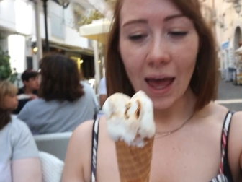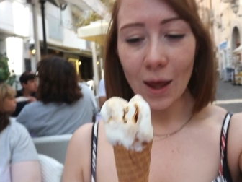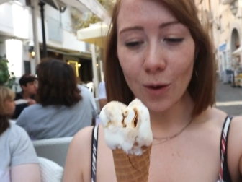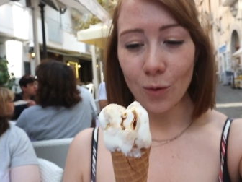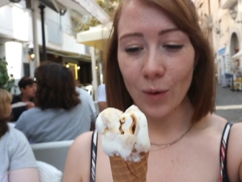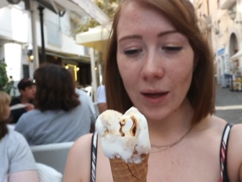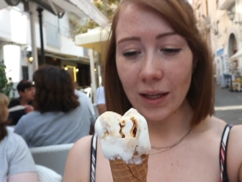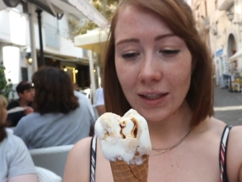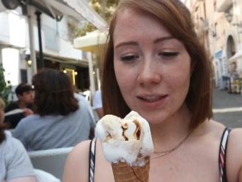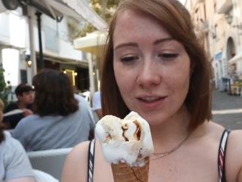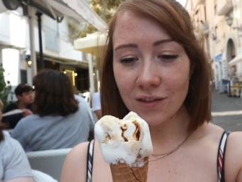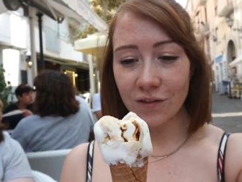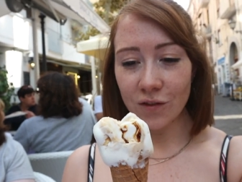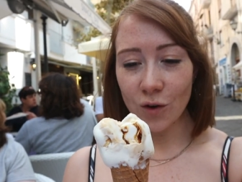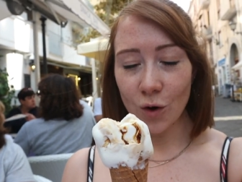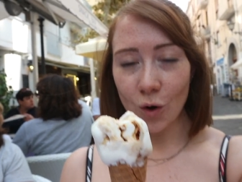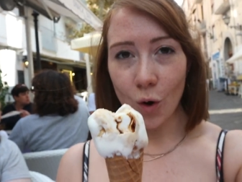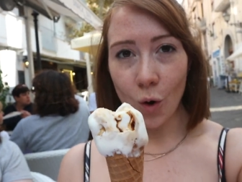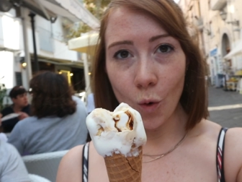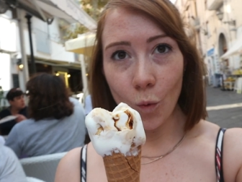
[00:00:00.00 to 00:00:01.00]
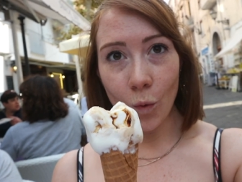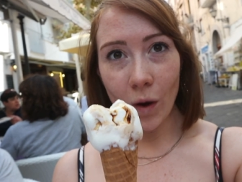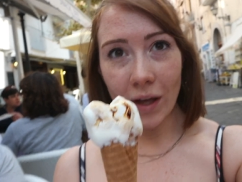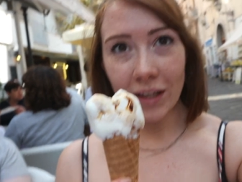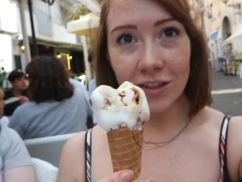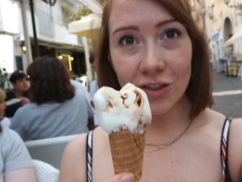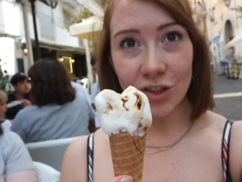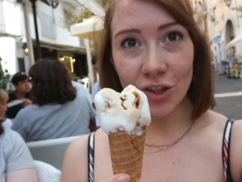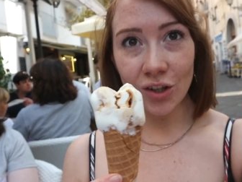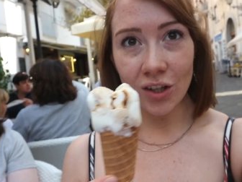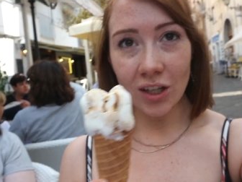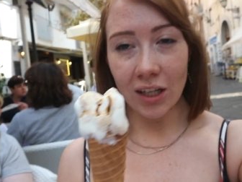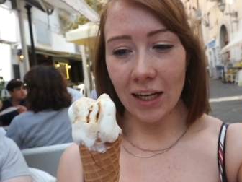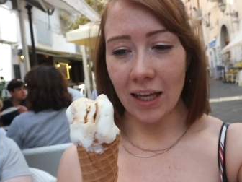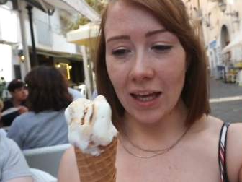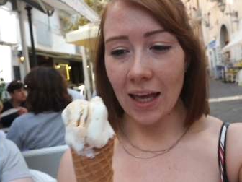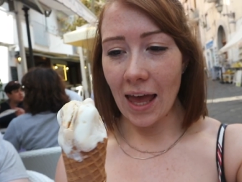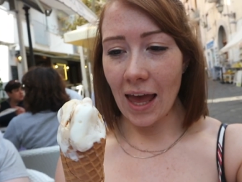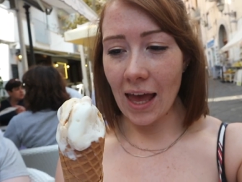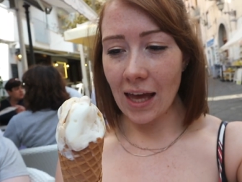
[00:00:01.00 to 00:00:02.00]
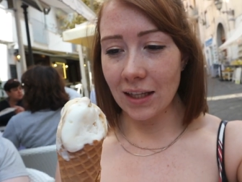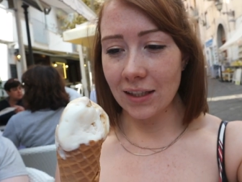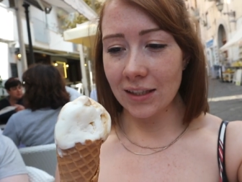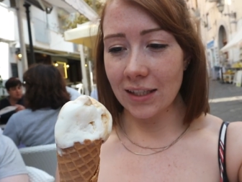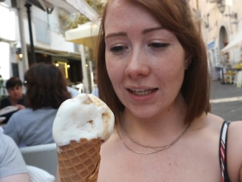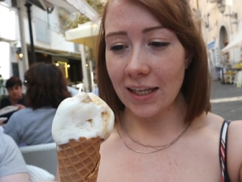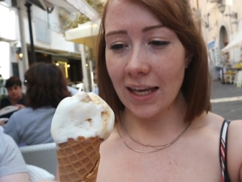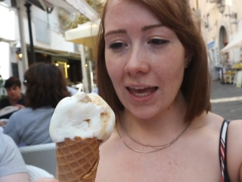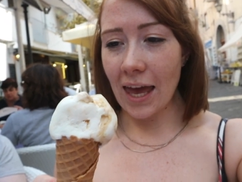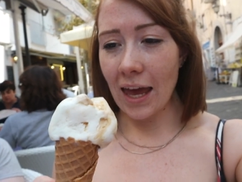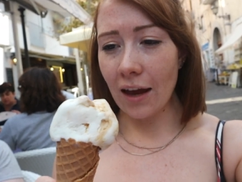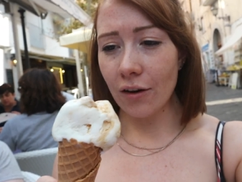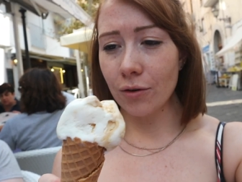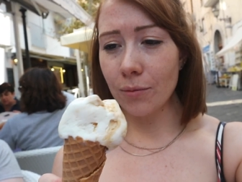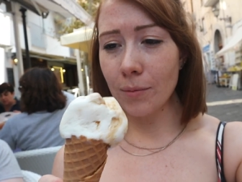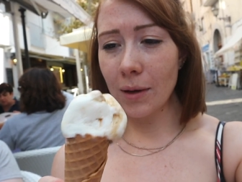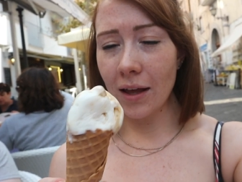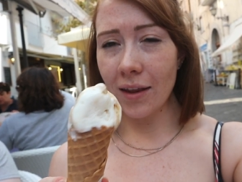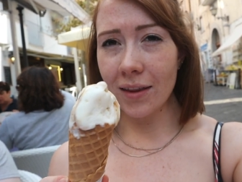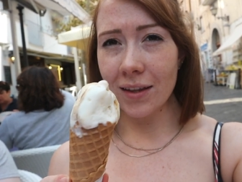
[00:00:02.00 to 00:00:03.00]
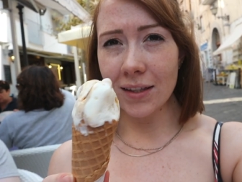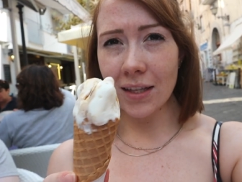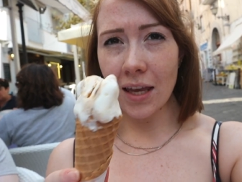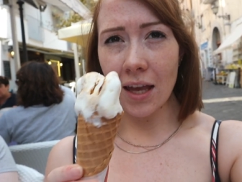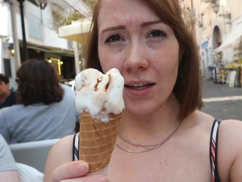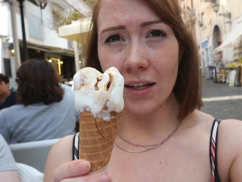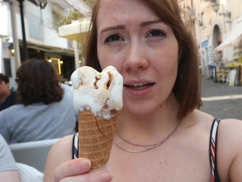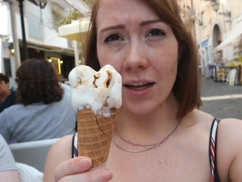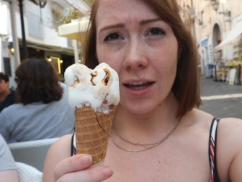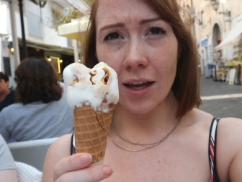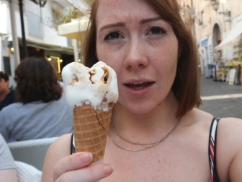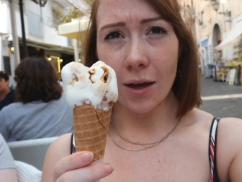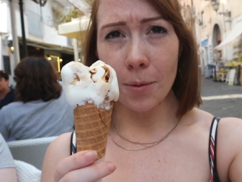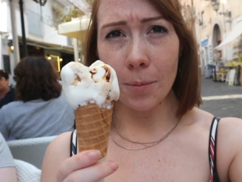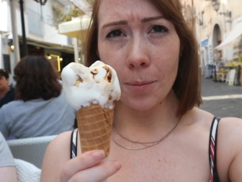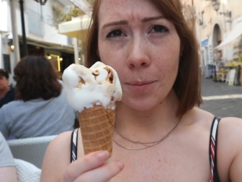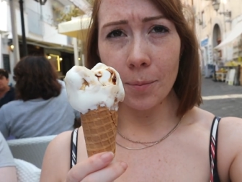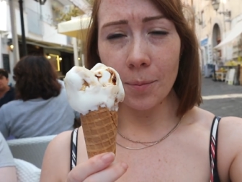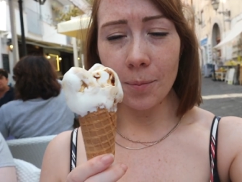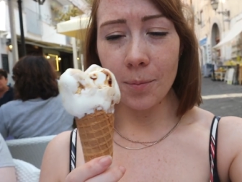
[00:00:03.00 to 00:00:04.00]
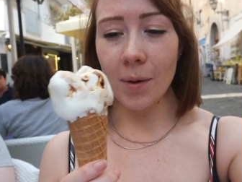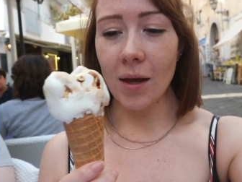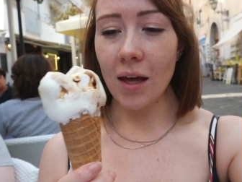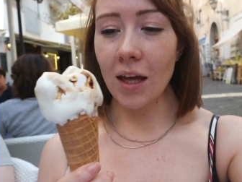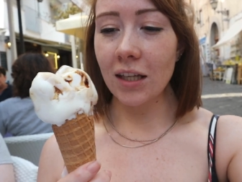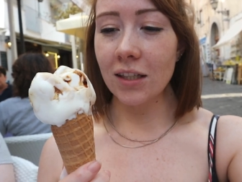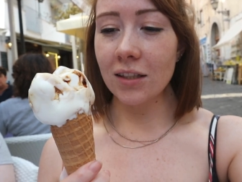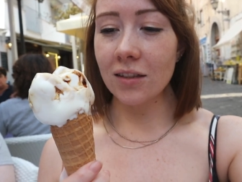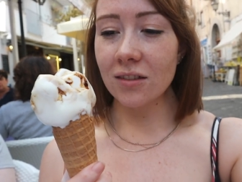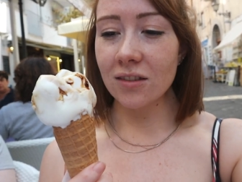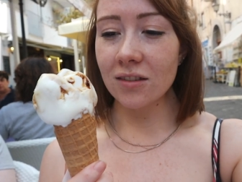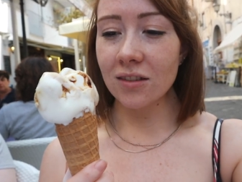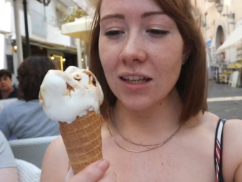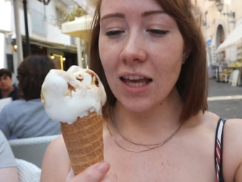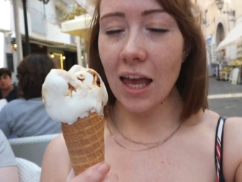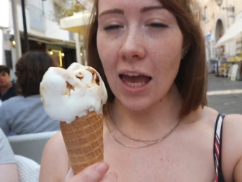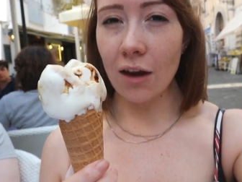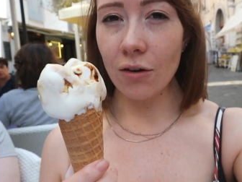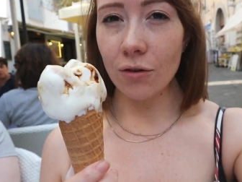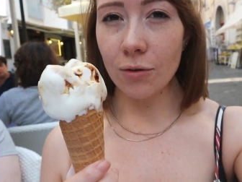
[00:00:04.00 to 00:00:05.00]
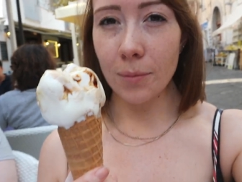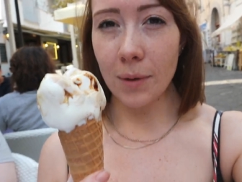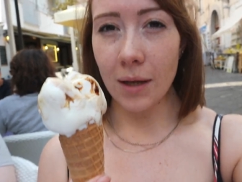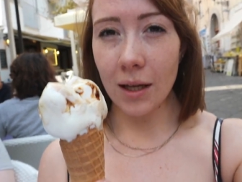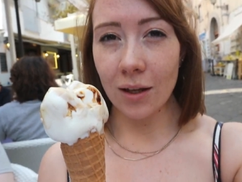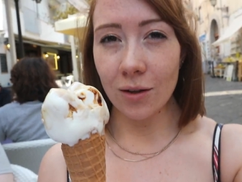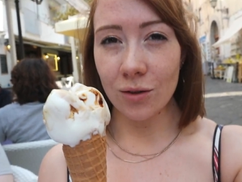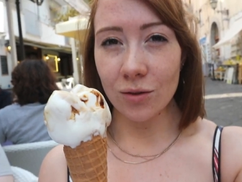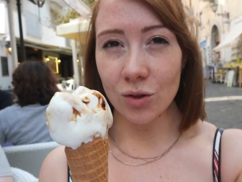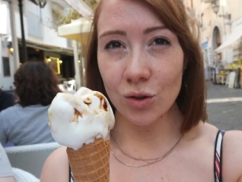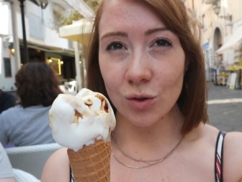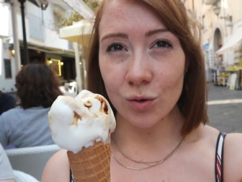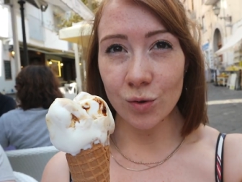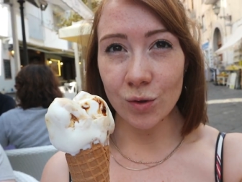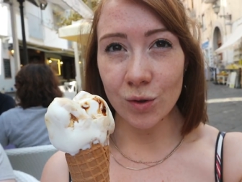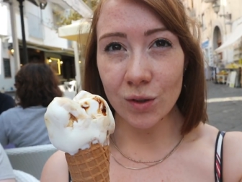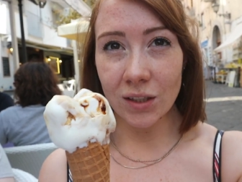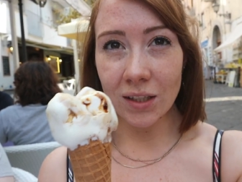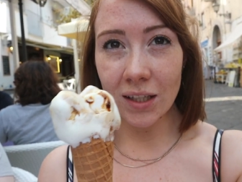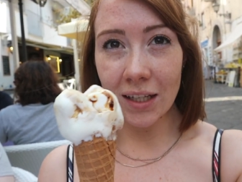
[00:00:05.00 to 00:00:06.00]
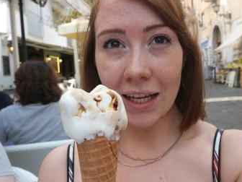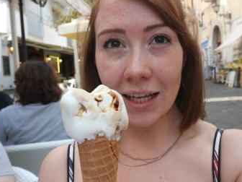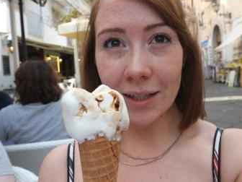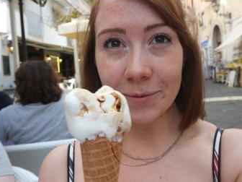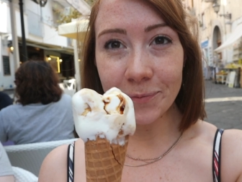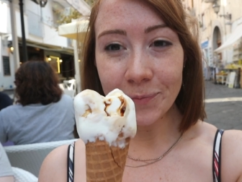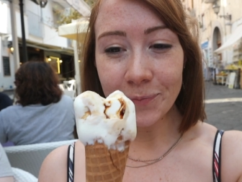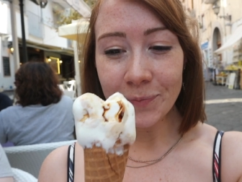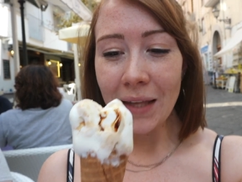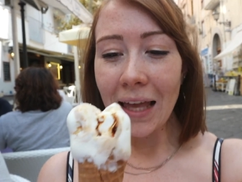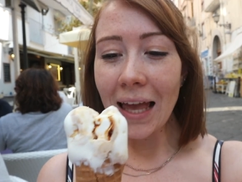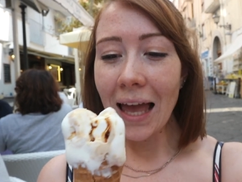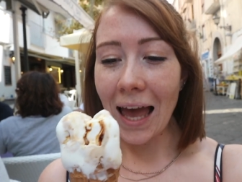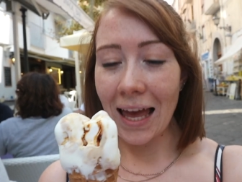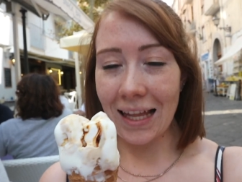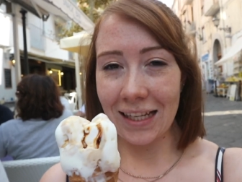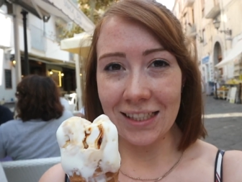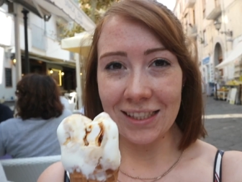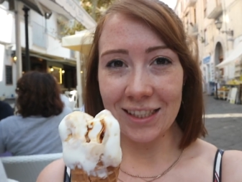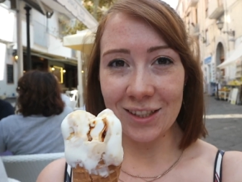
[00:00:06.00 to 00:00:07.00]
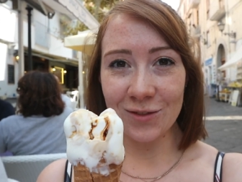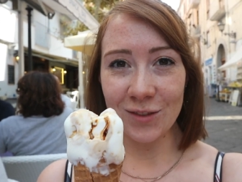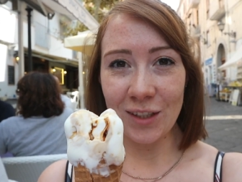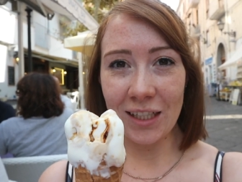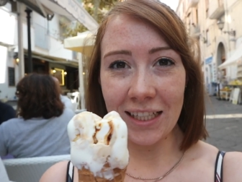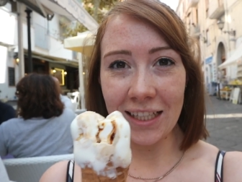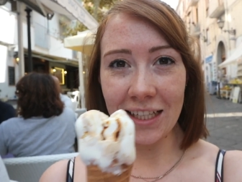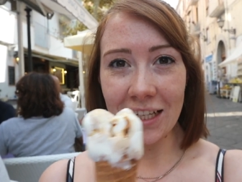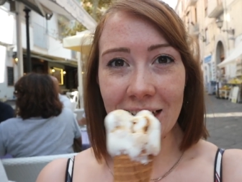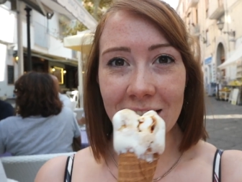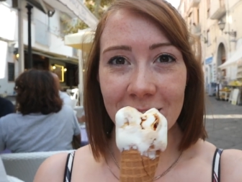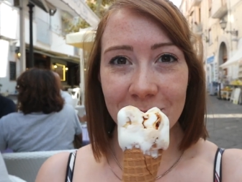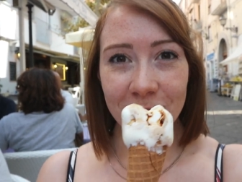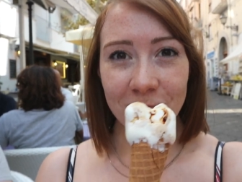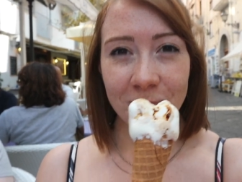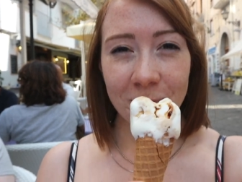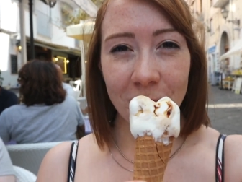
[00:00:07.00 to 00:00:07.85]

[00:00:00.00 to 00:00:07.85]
I went for white chocolate and a caramel that's kind of like a burn caramel sauce on it and it's really good